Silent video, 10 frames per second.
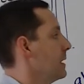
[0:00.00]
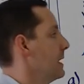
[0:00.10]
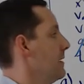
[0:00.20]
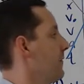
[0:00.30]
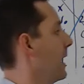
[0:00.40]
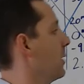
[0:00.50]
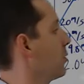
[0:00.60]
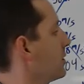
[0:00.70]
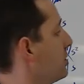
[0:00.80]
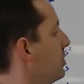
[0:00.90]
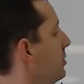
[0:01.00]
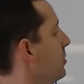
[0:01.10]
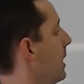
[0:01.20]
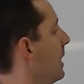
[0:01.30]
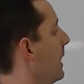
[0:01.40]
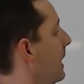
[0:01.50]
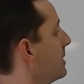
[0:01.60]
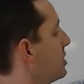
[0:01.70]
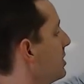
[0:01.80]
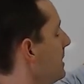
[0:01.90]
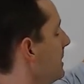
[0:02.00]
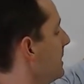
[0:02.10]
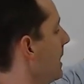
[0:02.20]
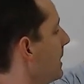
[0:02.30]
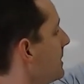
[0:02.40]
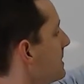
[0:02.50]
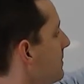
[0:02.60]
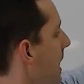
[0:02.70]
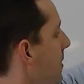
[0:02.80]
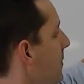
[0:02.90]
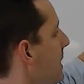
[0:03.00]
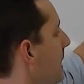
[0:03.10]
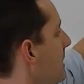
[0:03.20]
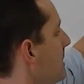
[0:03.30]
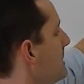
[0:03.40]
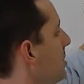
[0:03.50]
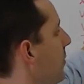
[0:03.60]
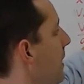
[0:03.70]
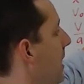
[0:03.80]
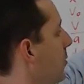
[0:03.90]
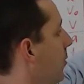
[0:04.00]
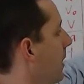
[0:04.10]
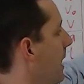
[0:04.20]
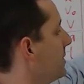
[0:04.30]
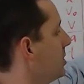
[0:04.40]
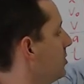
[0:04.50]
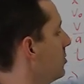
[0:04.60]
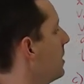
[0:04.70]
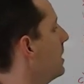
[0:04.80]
If I were to, it doesn't matter because no matter what I do,